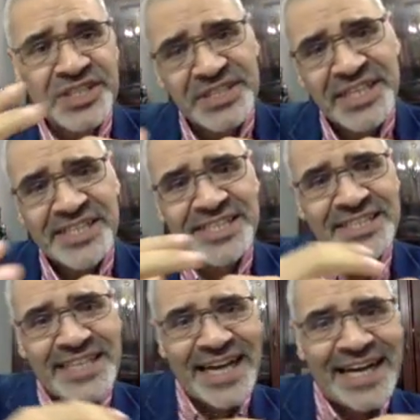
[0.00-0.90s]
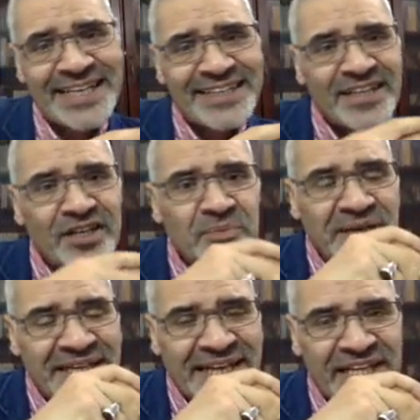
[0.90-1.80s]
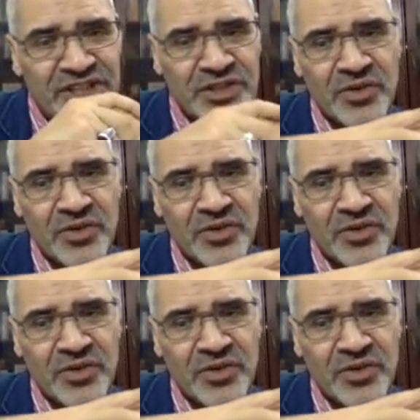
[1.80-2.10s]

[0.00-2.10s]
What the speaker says: deaths, and migration.